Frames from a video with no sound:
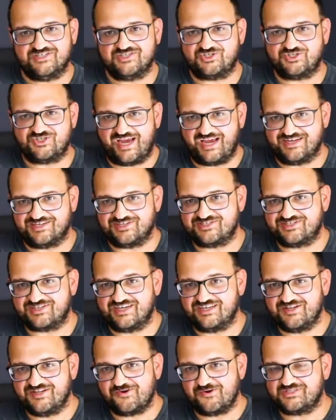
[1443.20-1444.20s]
has changed
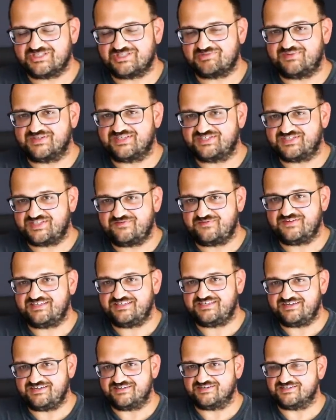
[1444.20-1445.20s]
in those specific
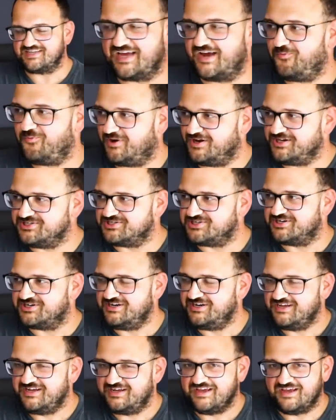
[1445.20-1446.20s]
years. I
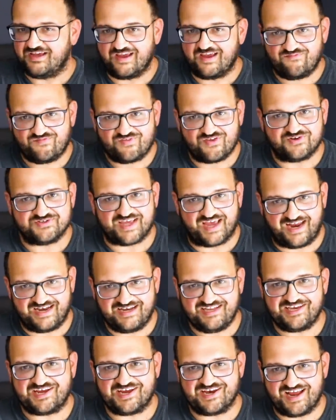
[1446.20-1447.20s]
wonder if there's
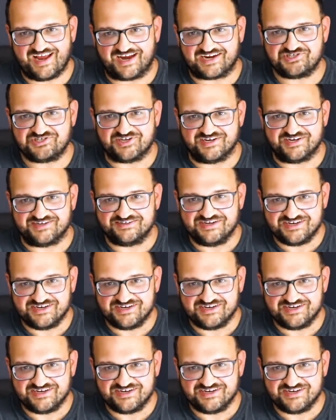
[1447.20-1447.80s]
any connection.